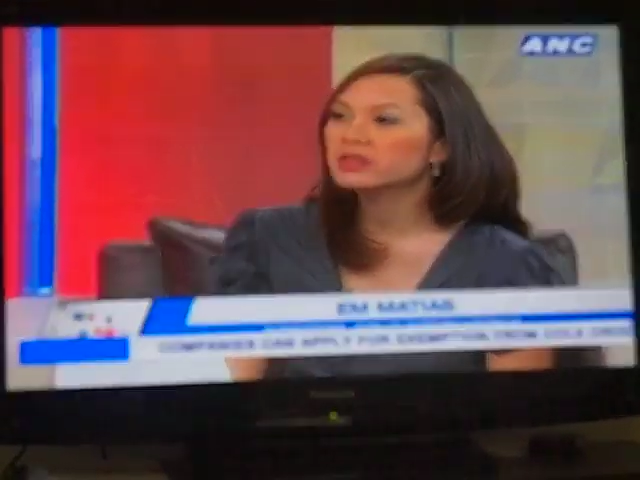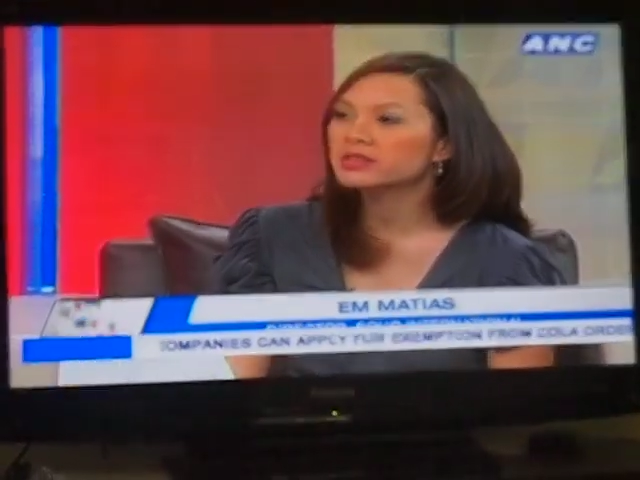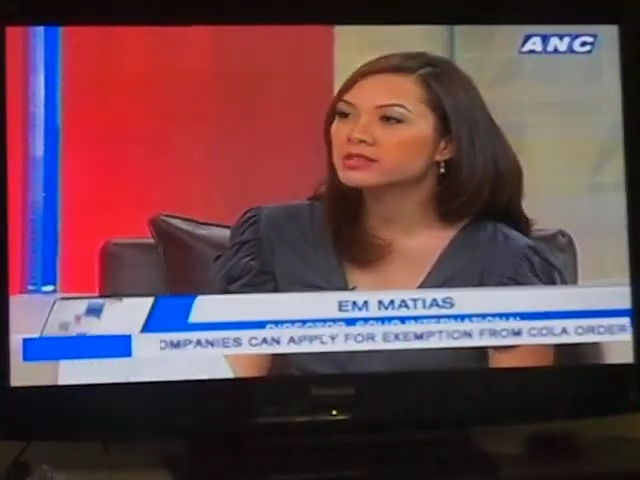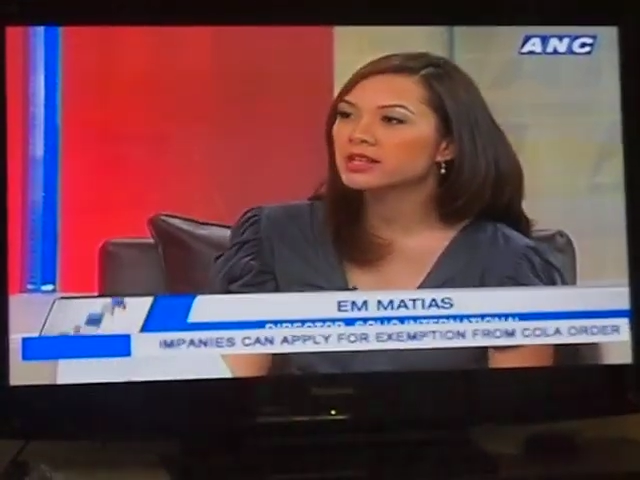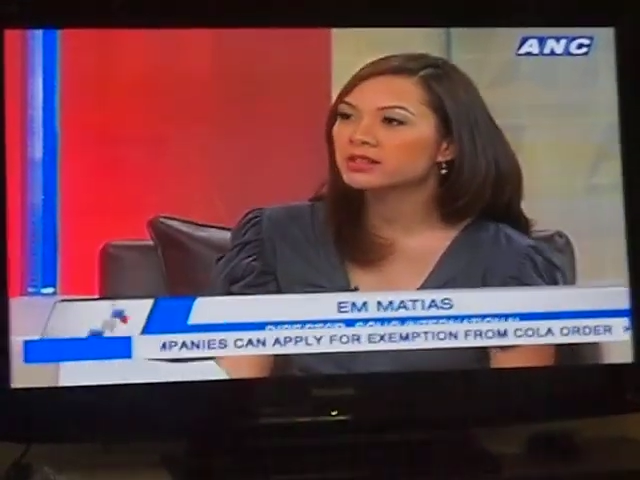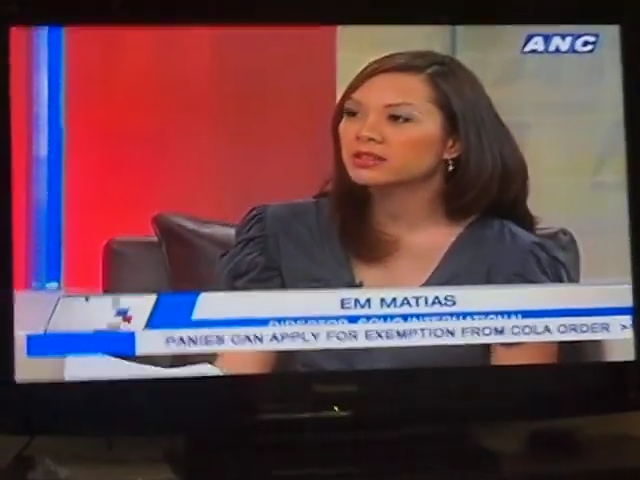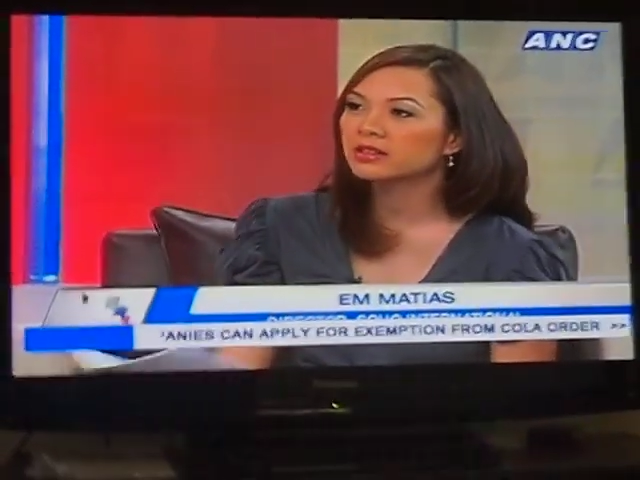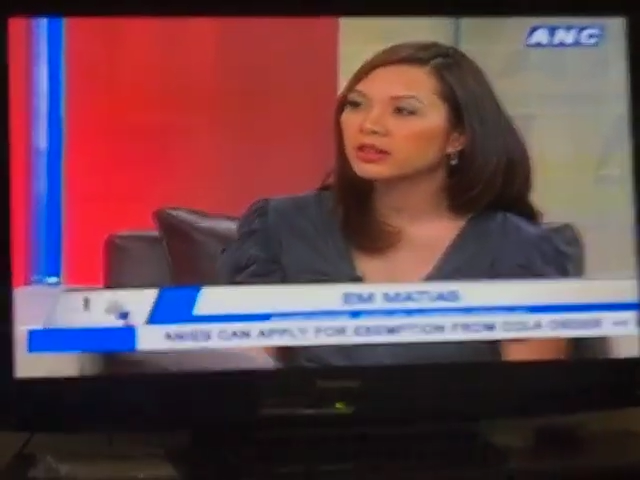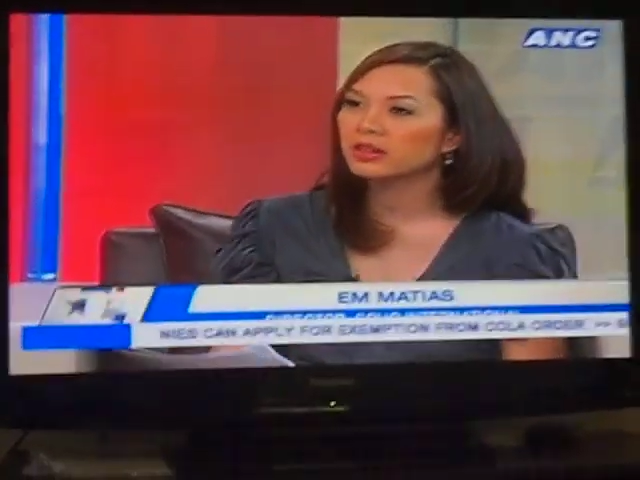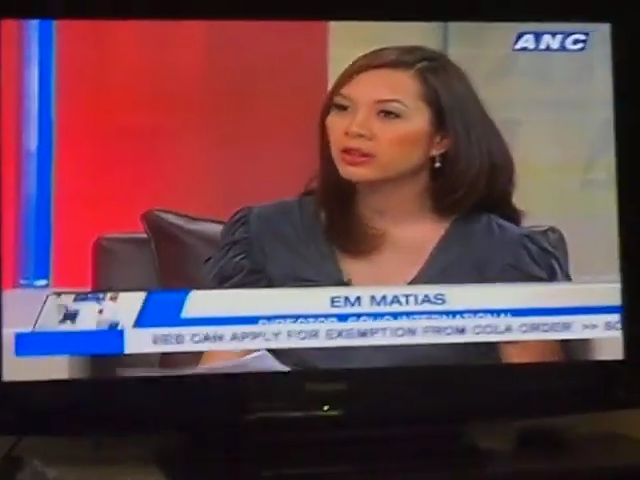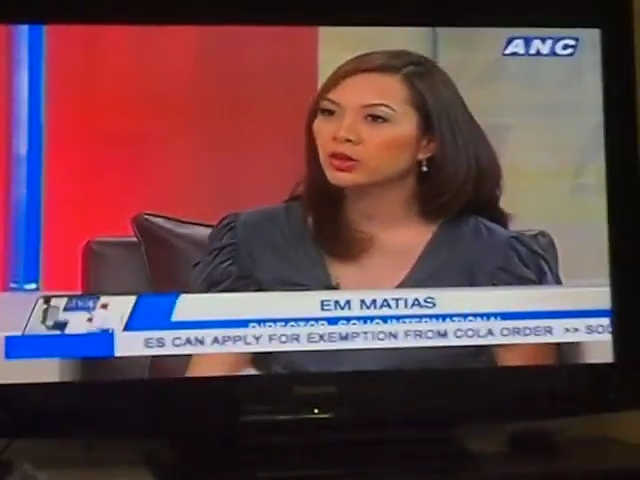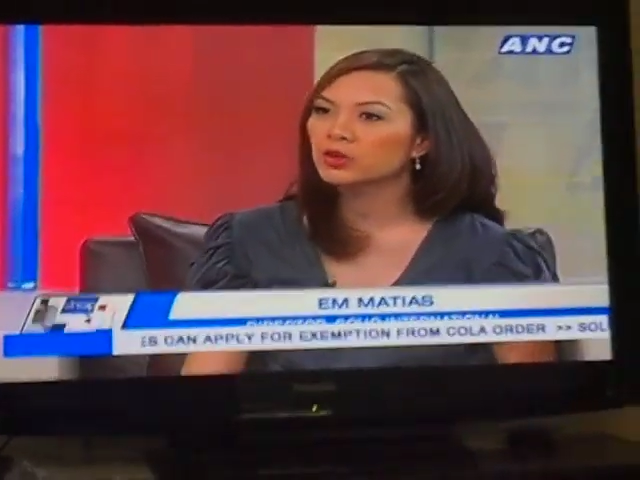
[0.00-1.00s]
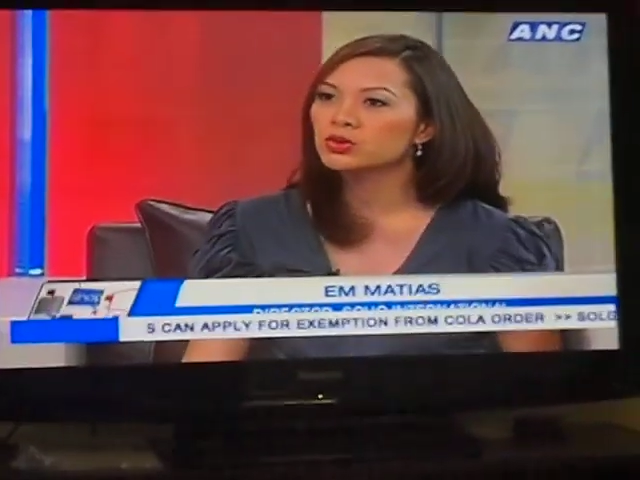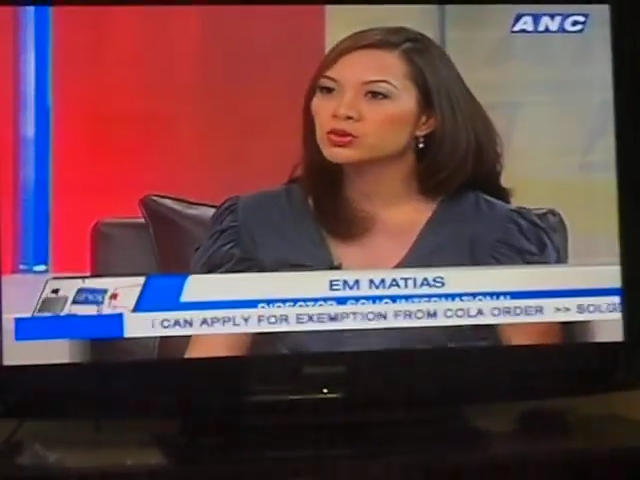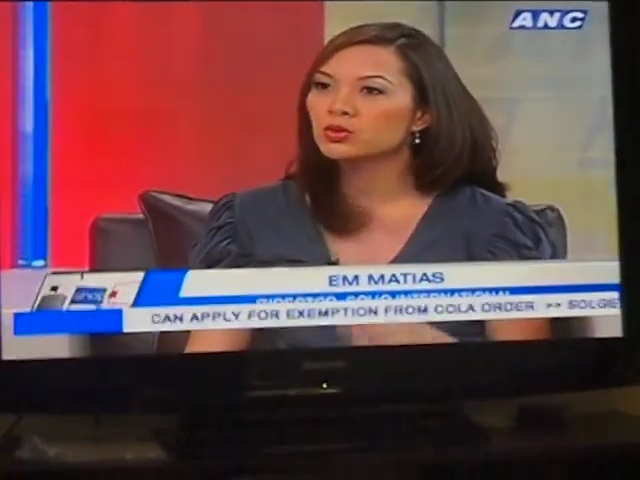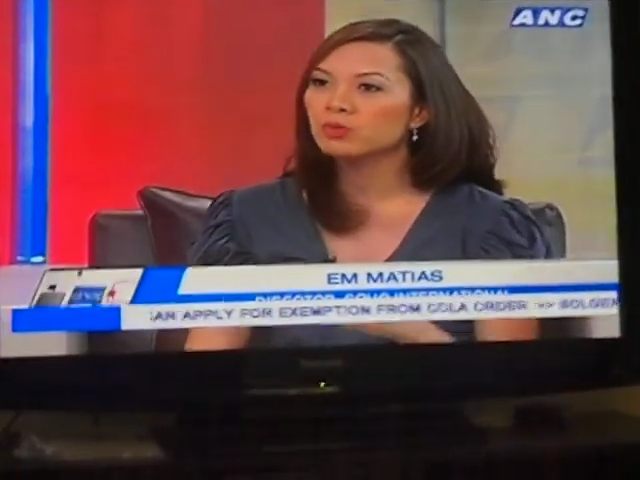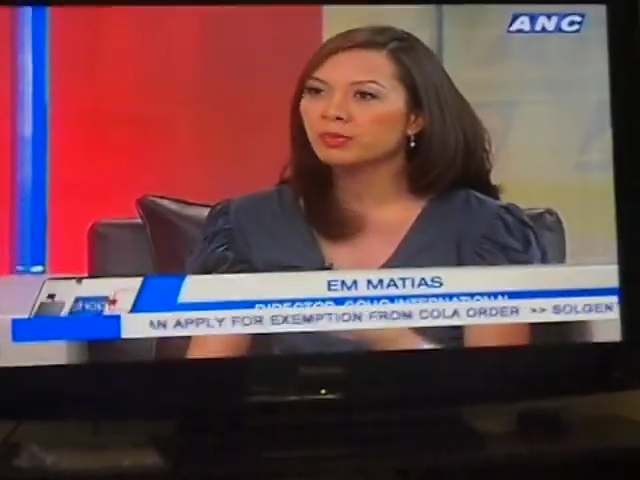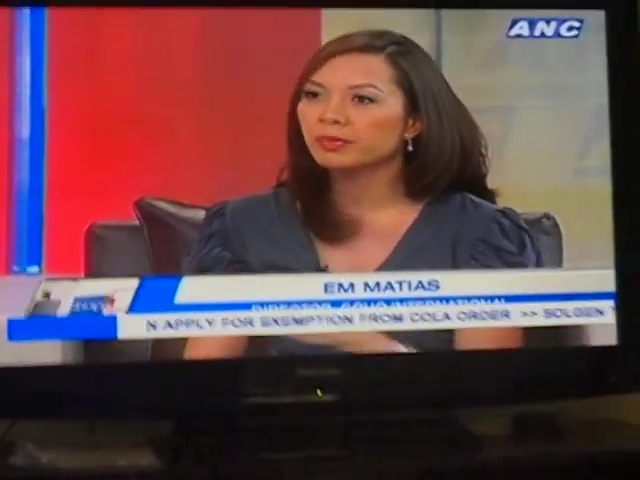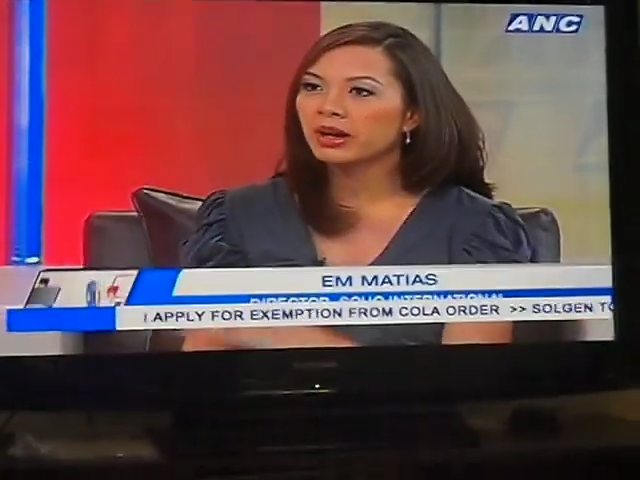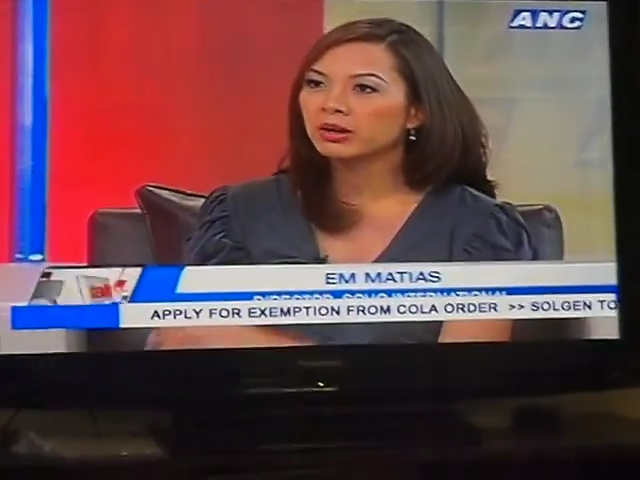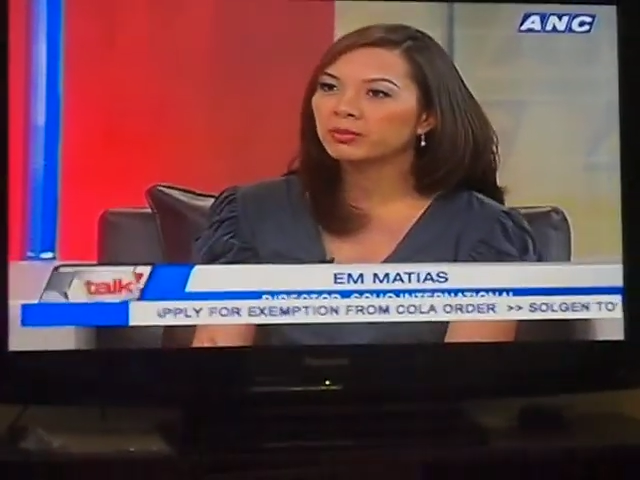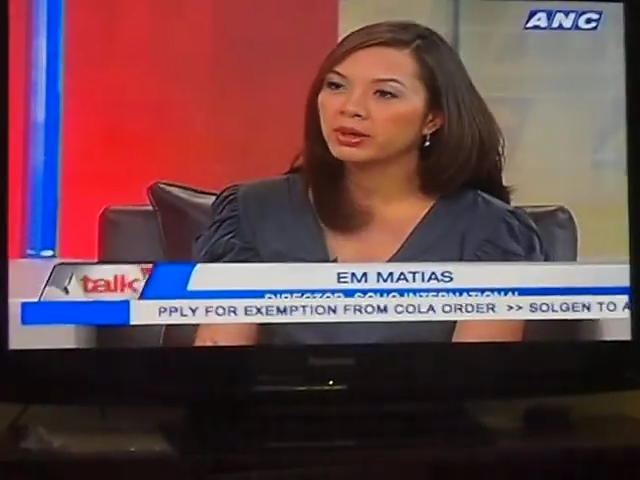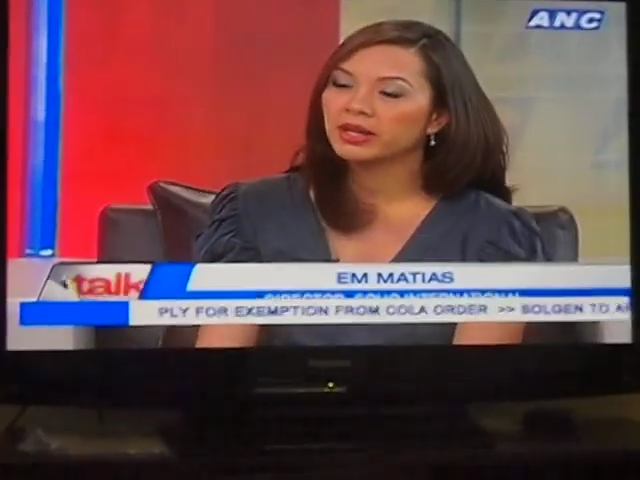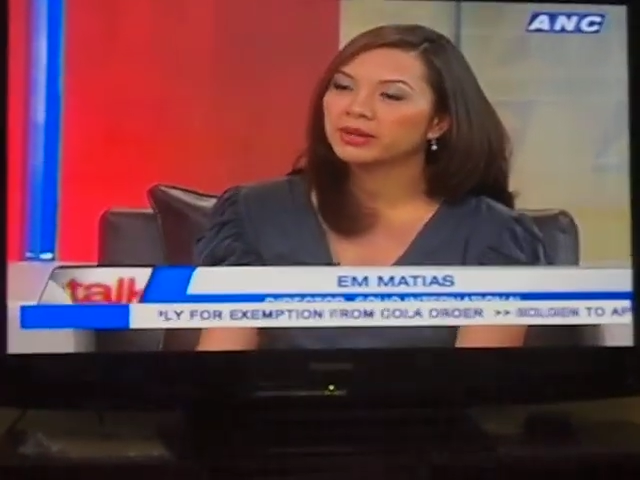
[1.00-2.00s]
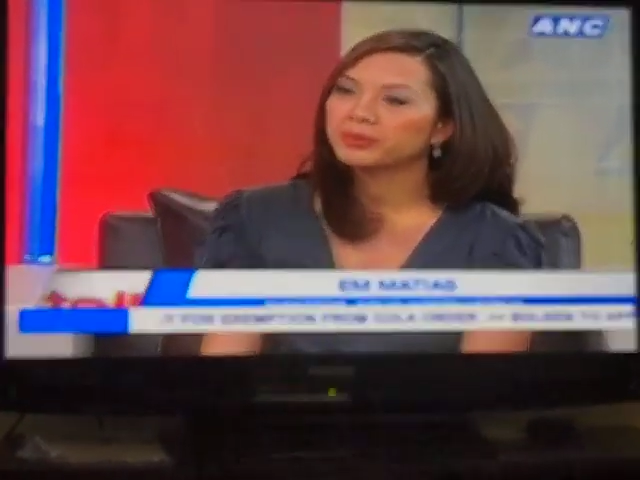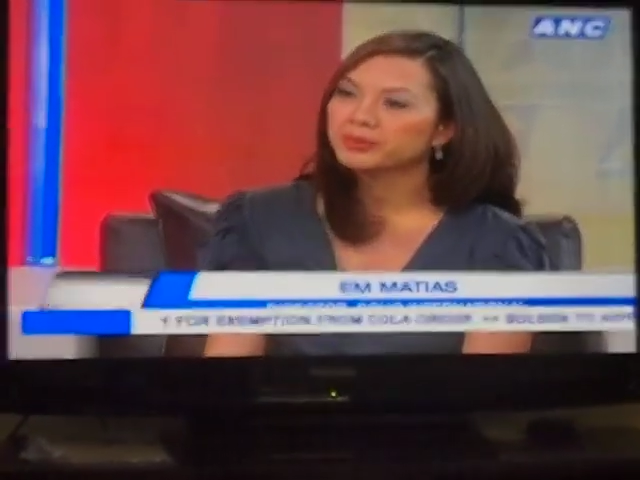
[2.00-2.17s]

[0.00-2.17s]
set the consumer back by?